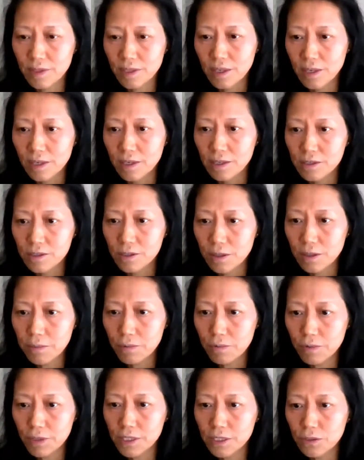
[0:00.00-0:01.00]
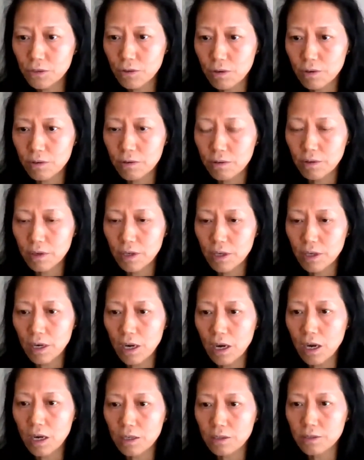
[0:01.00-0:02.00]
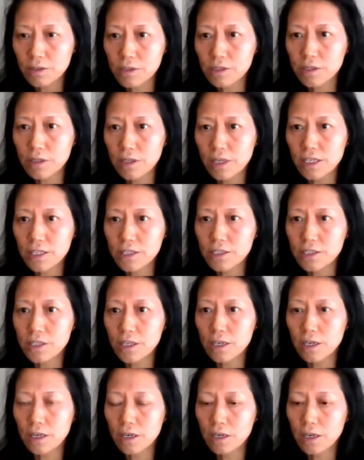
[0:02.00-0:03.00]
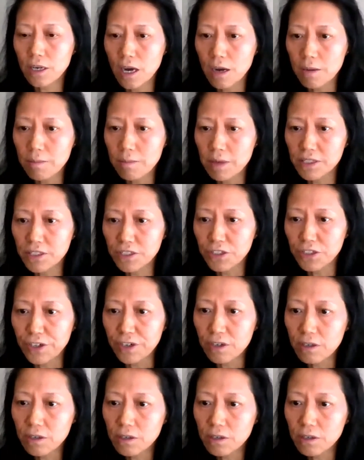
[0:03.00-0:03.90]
So I'm reading your Hans' next comment here.